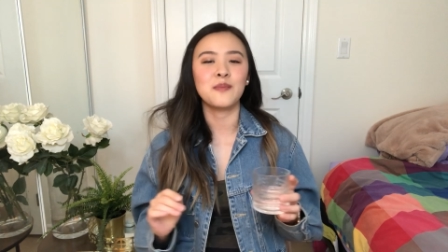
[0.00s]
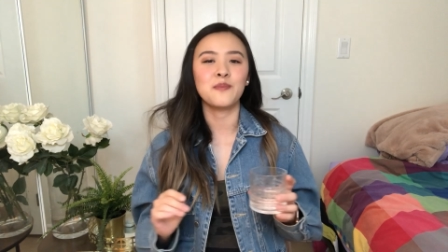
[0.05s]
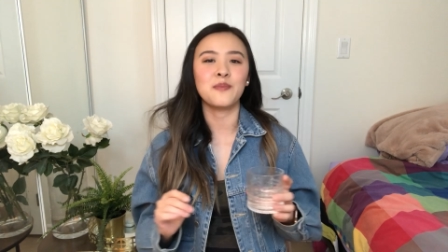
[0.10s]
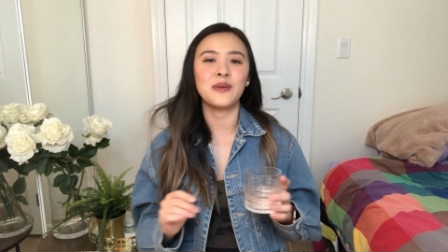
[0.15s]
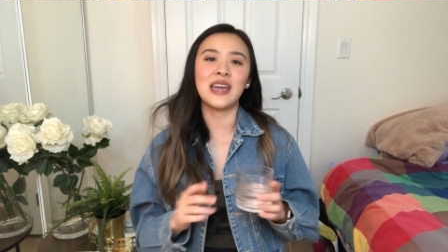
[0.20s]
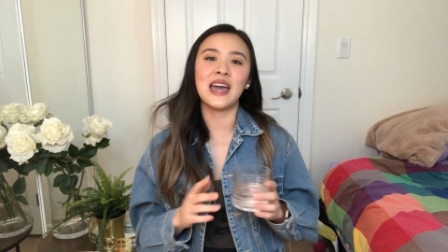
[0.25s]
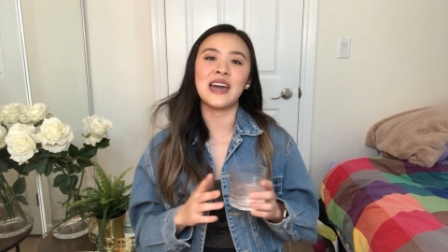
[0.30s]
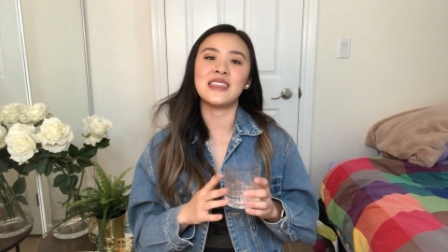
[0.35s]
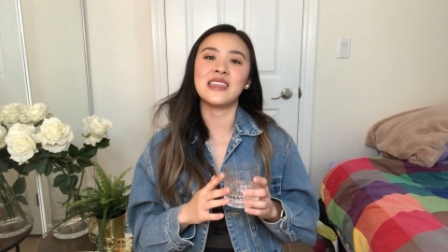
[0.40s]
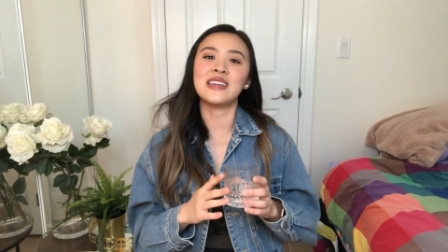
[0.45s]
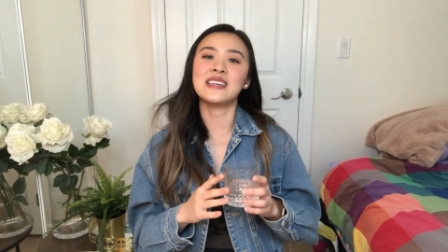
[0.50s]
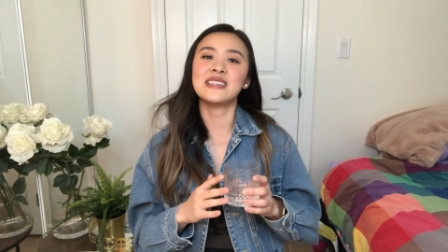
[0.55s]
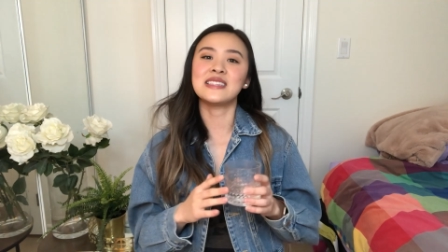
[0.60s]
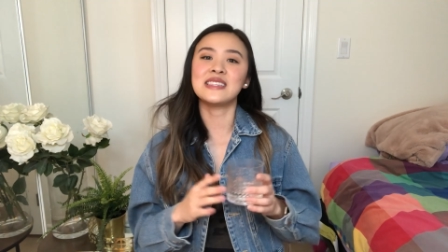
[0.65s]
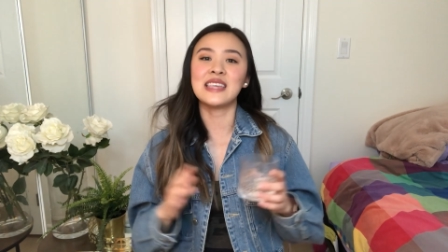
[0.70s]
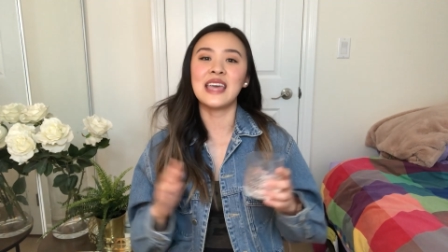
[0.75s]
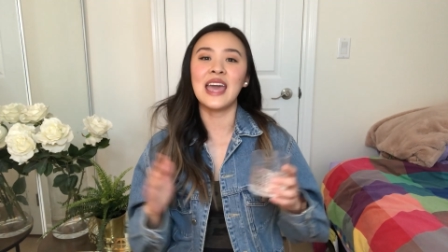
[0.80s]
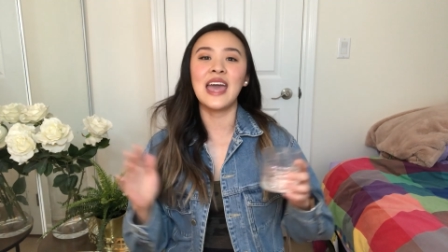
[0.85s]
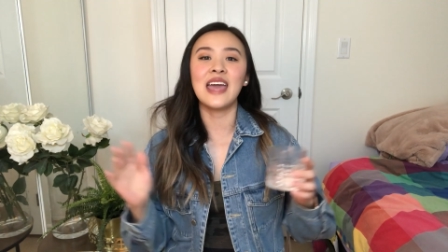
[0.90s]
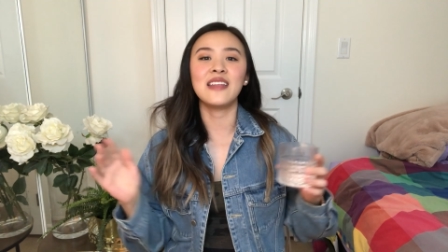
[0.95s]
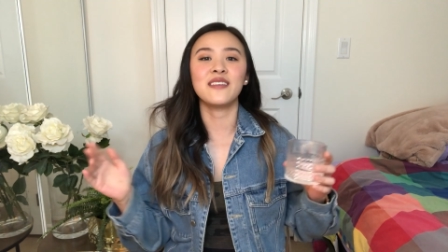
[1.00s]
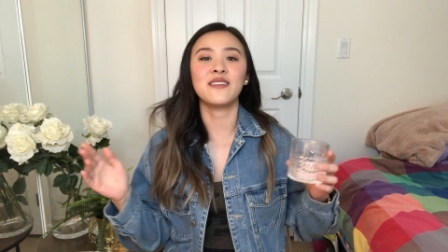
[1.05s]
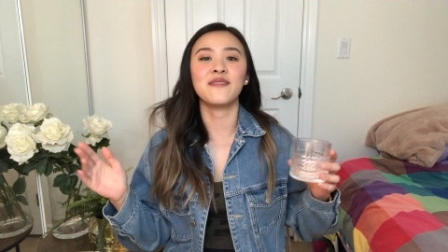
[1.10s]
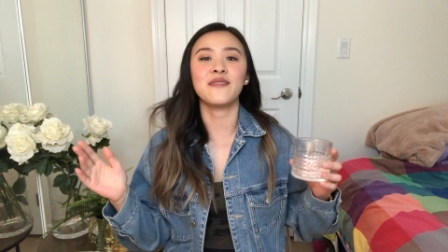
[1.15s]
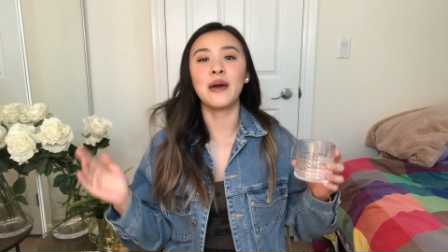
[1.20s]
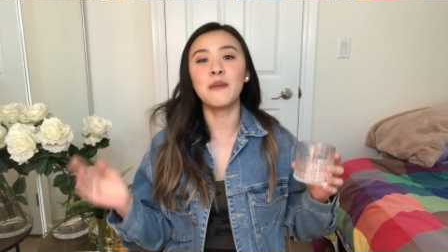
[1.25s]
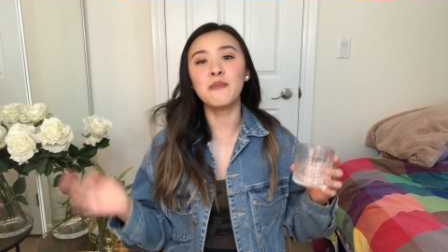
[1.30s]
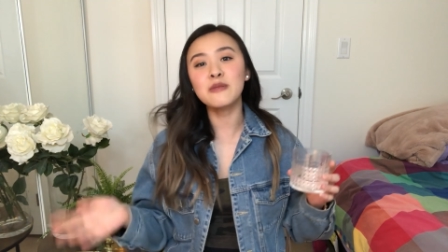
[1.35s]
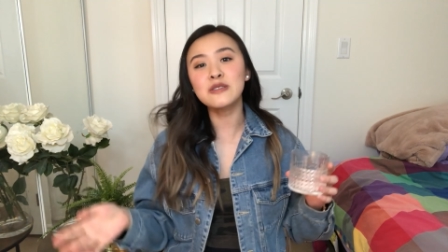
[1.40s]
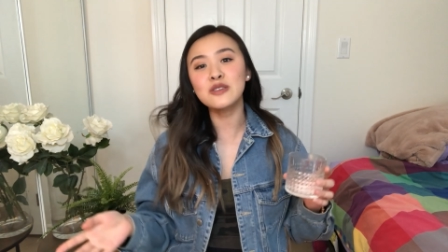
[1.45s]
But yeah, that is the end of
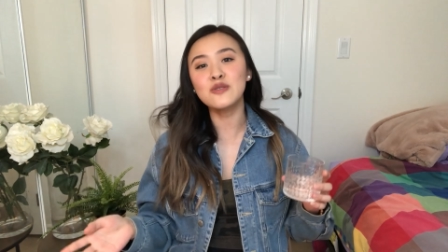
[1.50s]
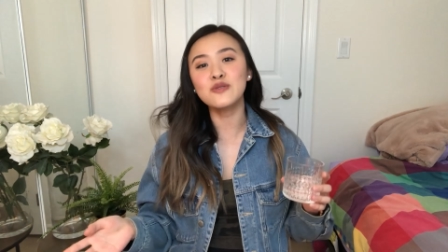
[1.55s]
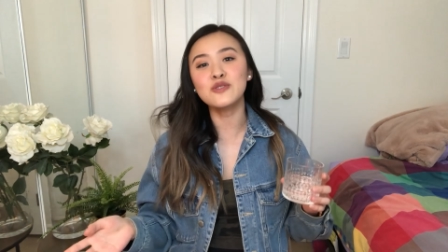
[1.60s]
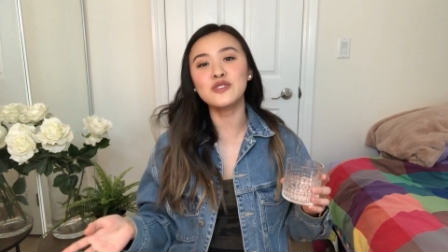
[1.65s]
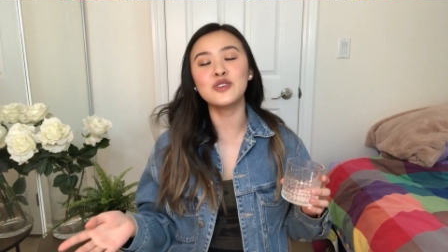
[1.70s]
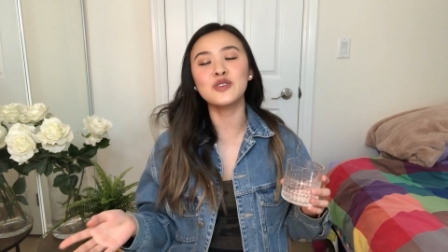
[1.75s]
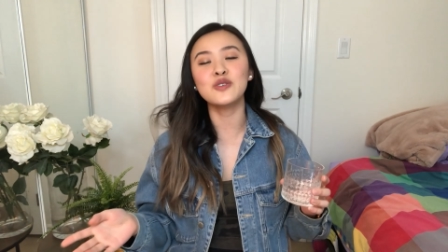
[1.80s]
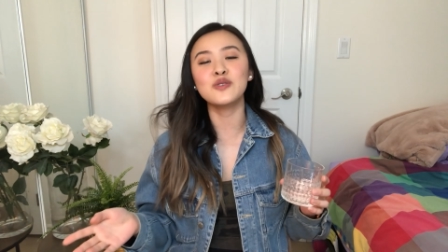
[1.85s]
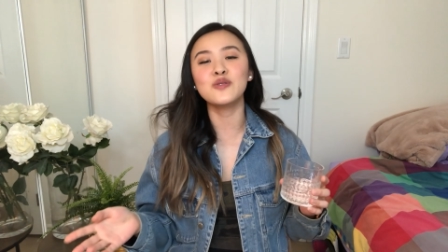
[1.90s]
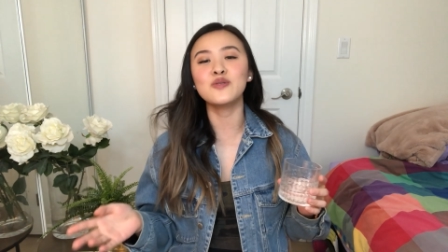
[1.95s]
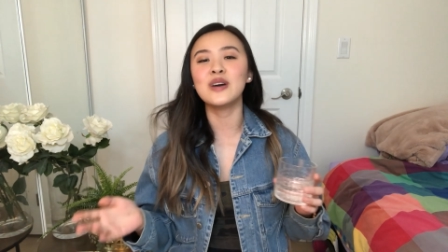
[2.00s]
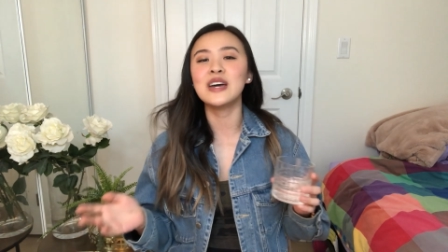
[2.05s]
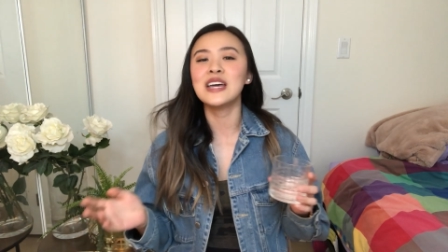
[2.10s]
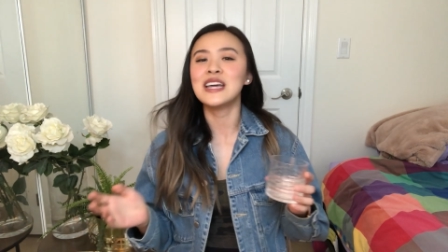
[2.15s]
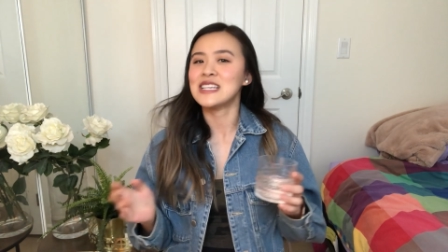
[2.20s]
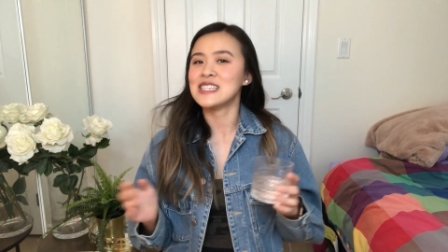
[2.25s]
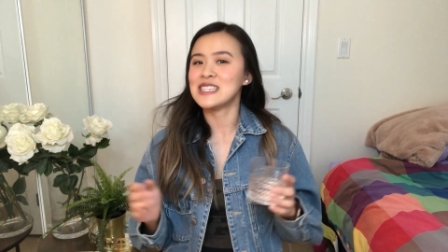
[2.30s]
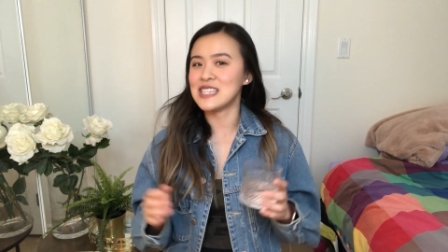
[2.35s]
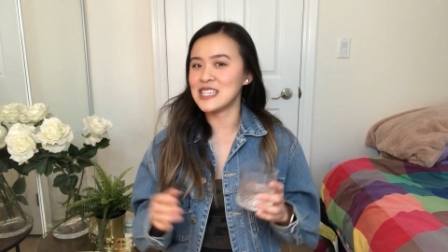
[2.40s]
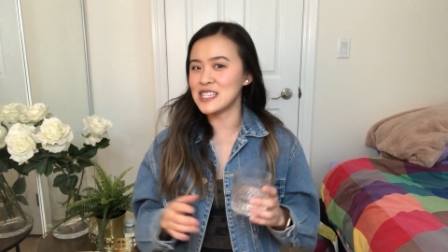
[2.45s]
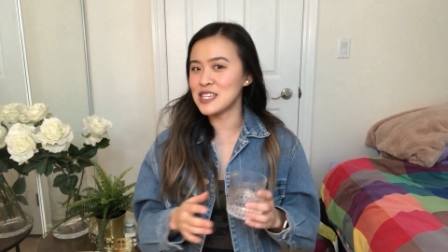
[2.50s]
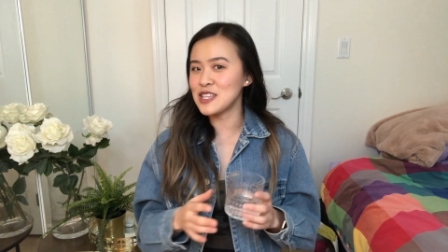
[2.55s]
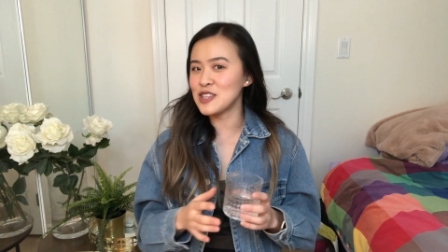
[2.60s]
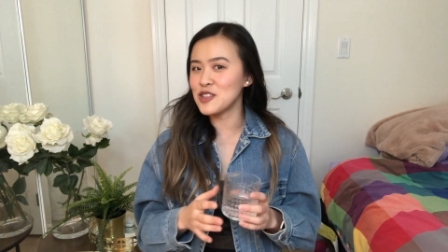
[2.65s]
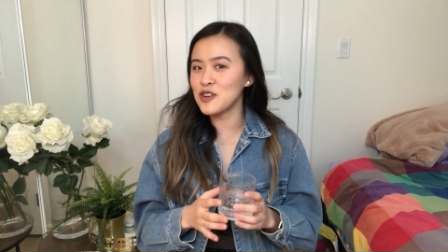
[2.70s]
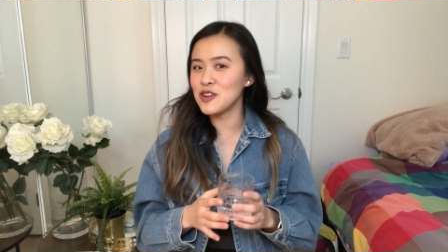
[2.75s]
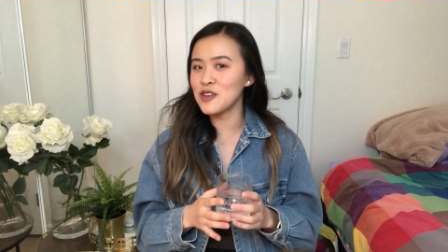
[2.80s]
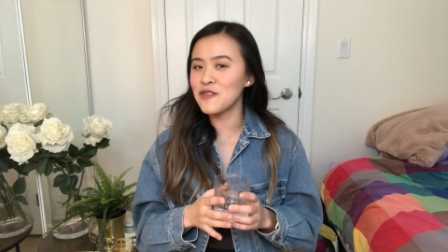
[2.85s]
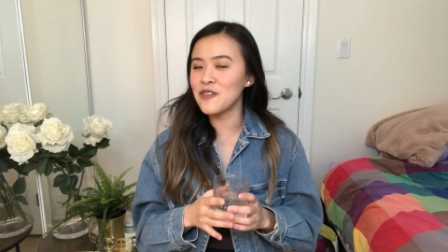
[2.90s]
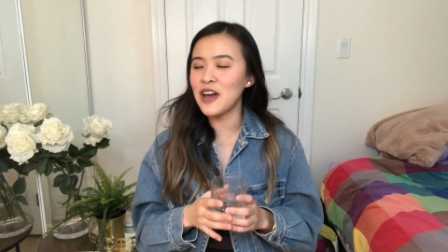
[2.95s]
episode 2, season
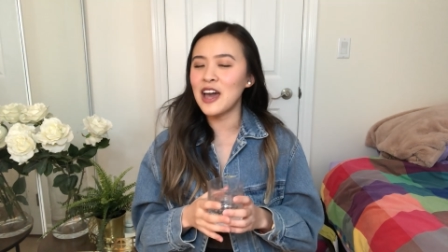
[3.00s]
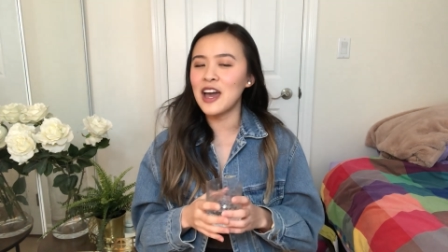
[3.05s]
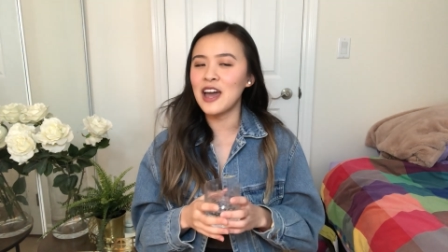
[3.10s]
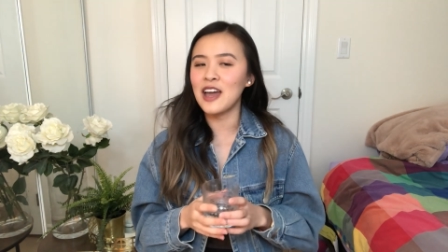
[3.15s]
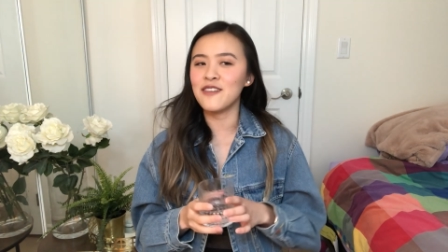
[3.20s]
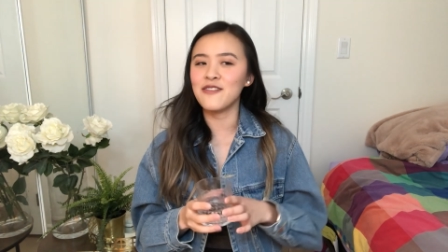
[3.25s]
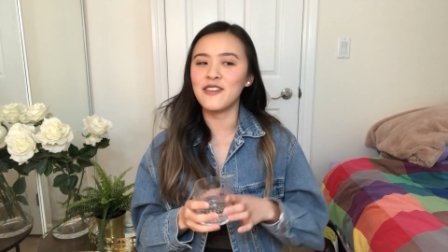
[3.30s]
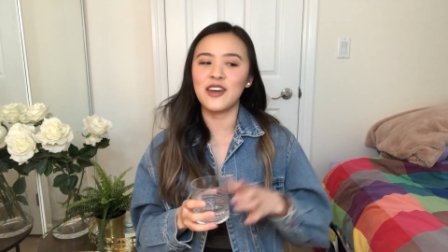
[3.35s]
35.